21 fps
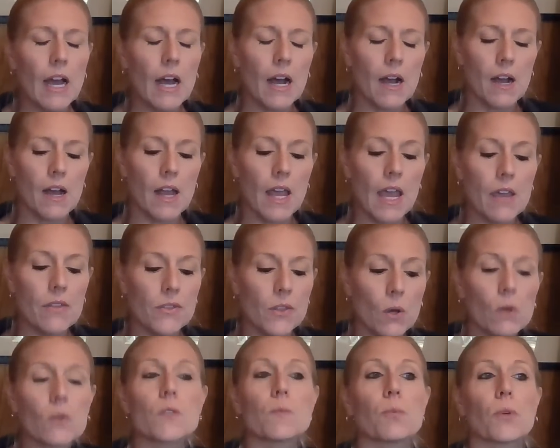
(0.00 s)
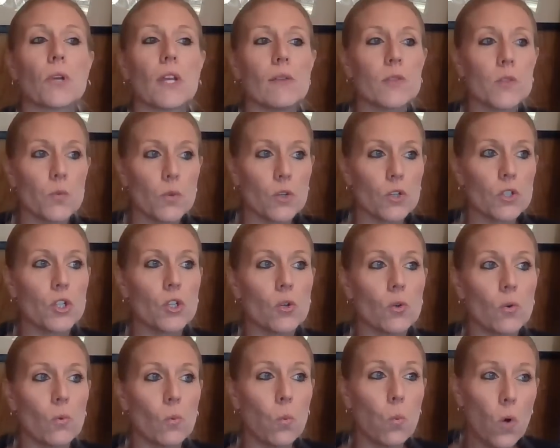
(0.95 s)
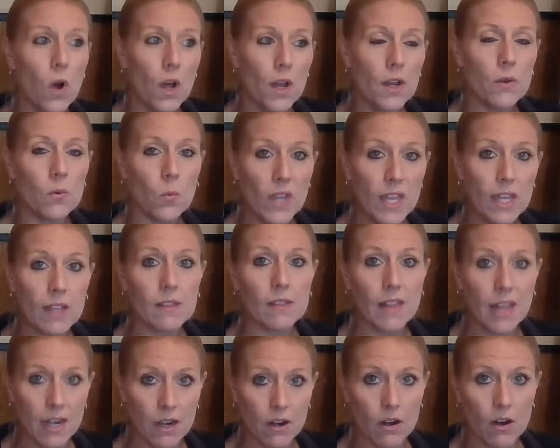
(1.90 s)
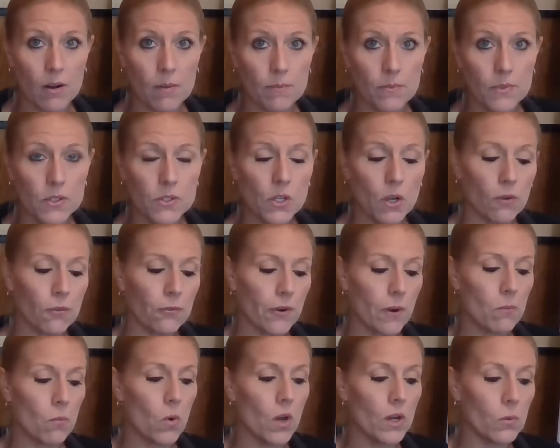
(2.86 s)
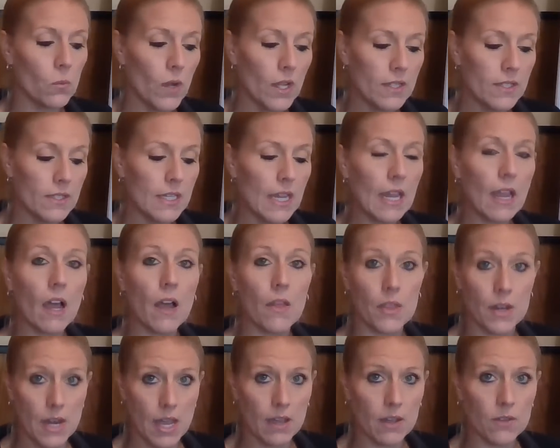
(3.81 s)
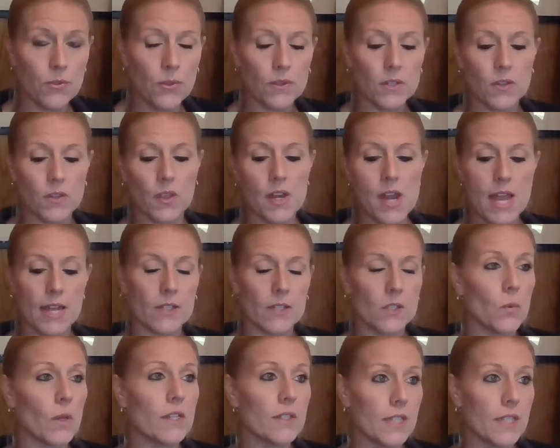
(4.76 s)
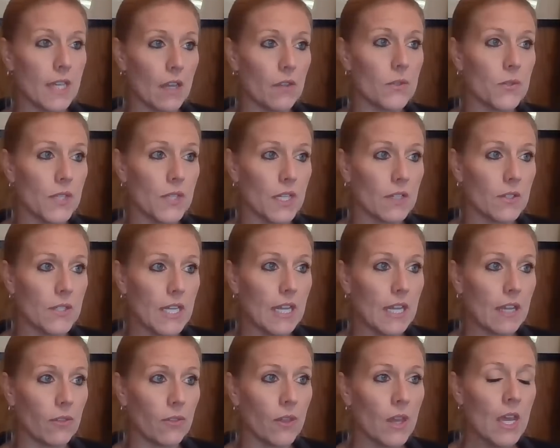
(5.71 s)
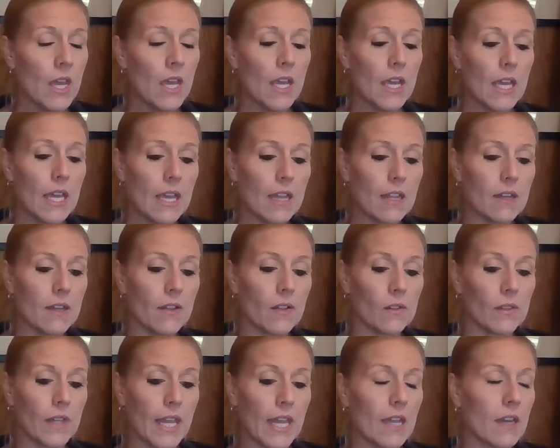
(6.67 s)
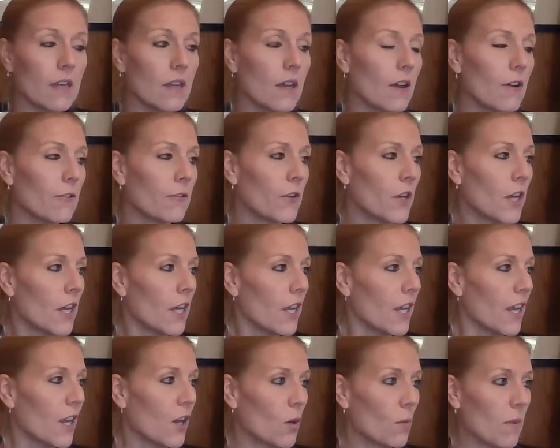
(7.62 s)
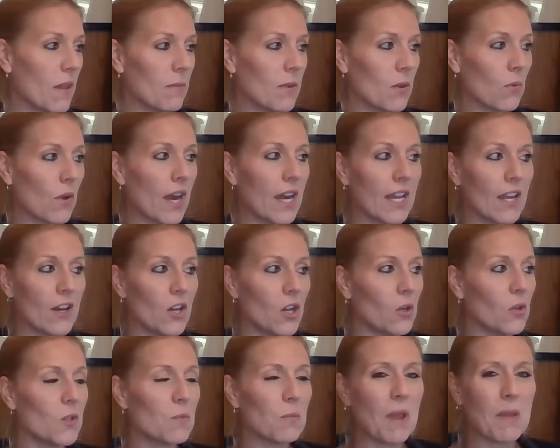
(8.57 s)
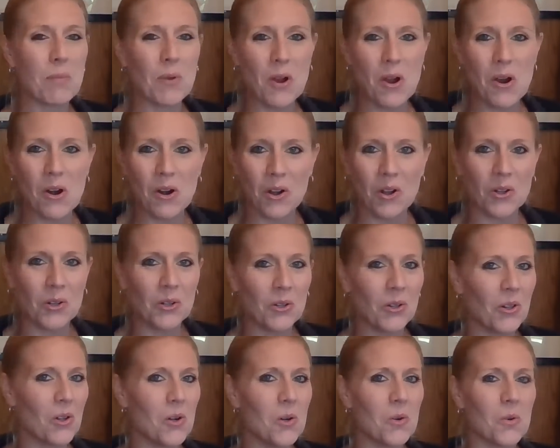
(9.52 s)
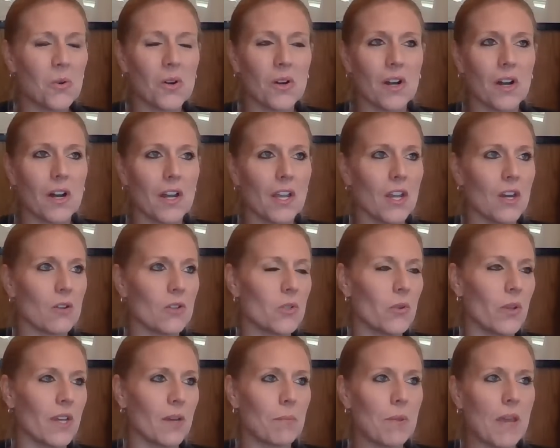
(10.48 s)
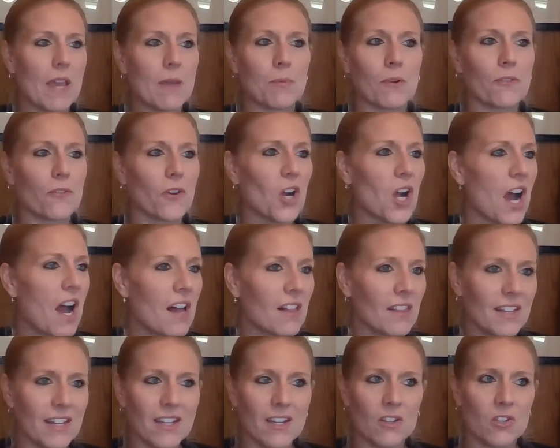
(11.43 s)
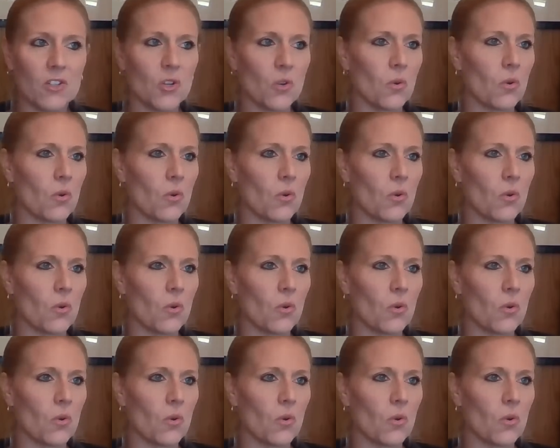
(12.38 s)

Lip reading: And those briefs were due 1 week later. So from one Wednesday on the 9th to the next Wednesday on the 16th. In the land of, maybe writing a newspaper article or, doing a paper for college